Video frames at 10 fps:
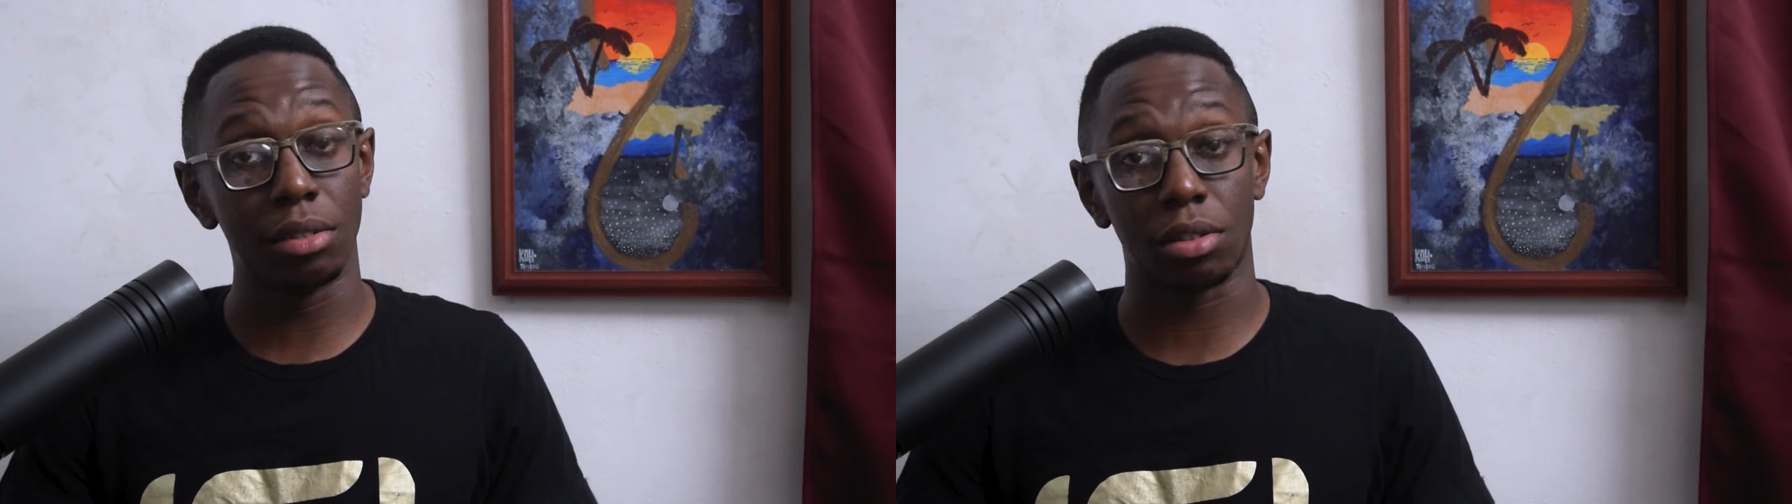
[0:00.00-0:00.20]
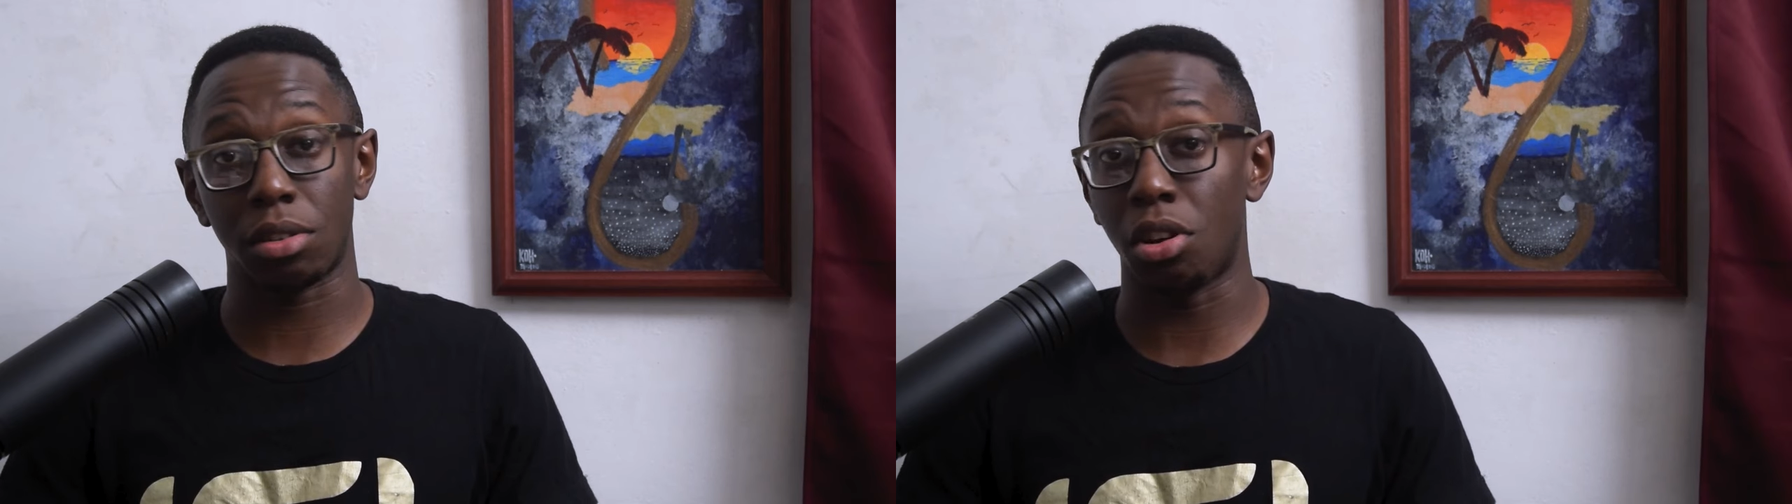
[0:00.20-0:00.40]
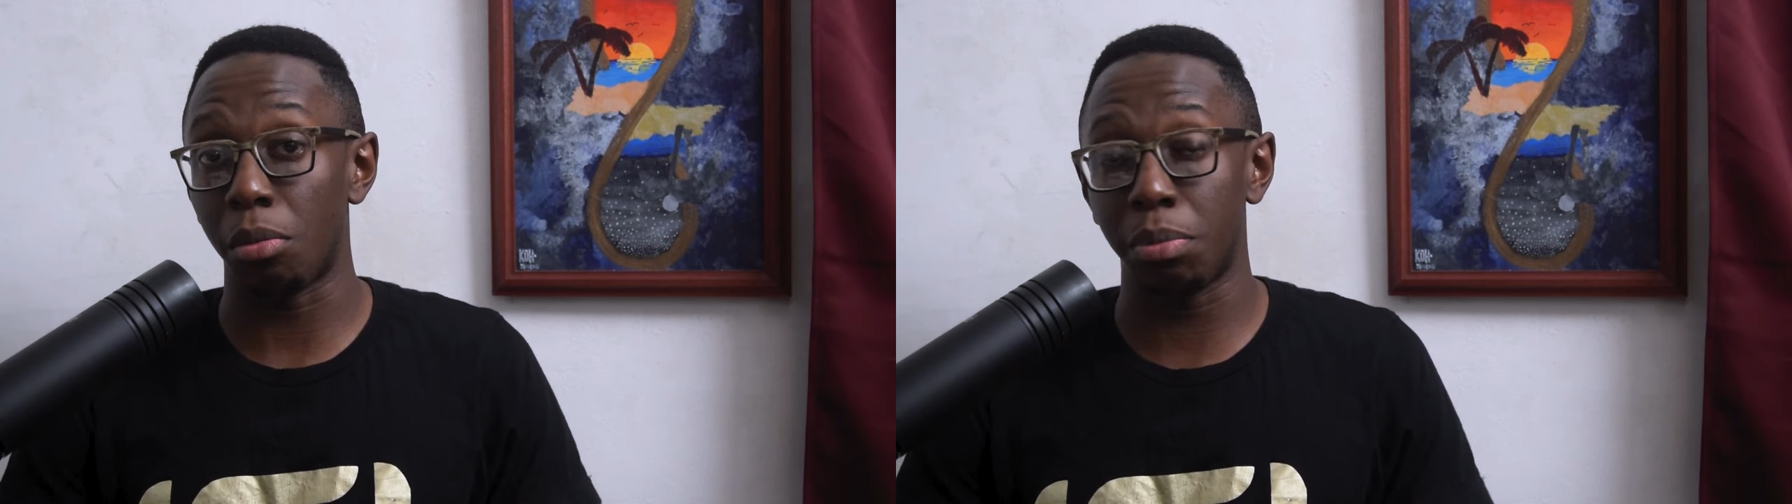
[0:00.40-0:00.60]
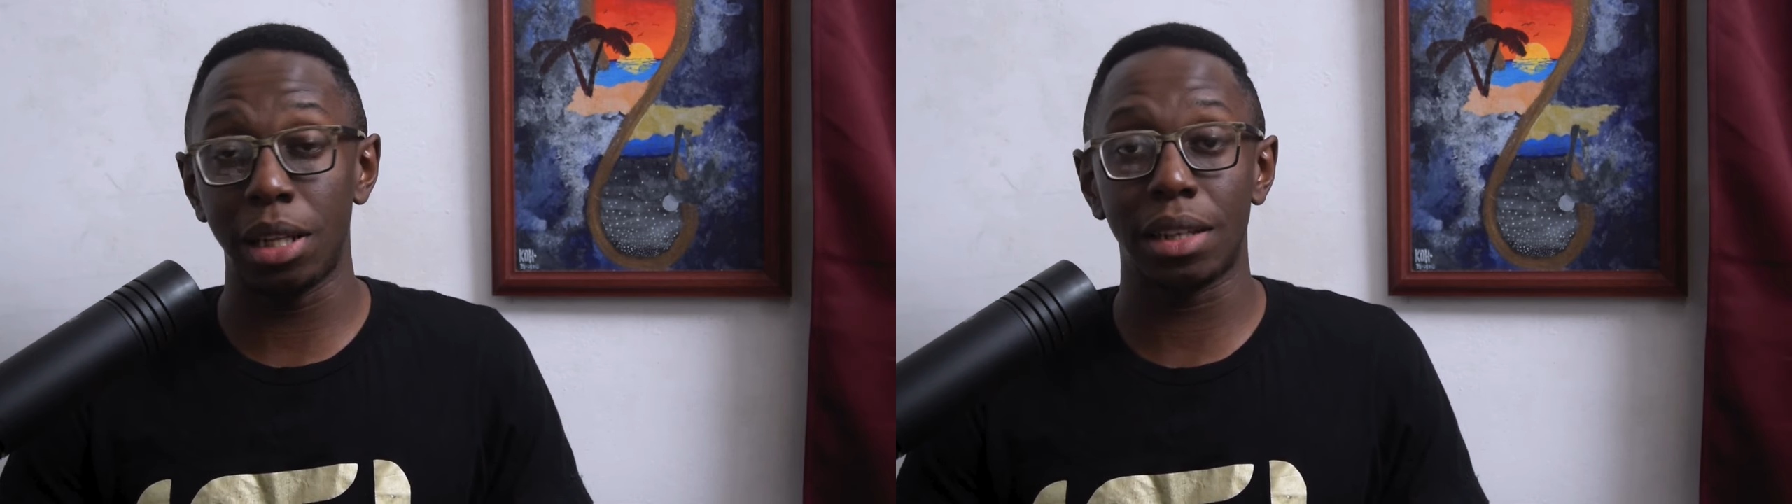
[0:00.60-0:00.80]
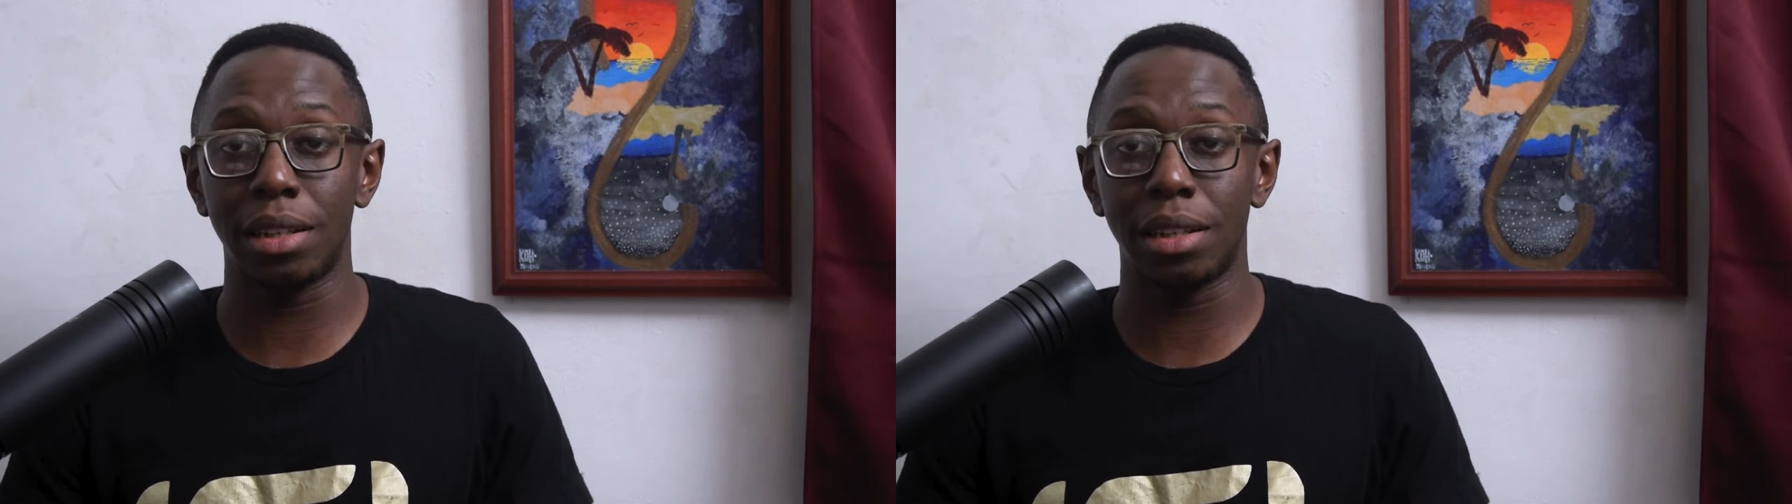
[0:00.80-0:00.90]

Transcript: or completely